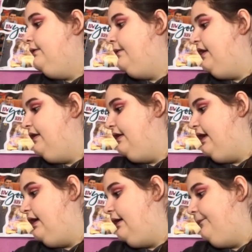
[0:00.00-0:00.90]
And
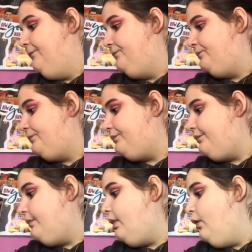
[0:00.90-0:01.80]
then
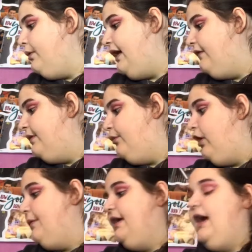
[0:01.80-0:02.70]
we have The
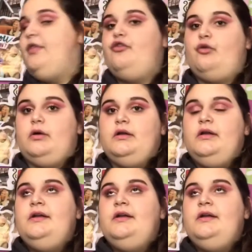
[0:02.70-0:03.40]
Boy Behind the Door.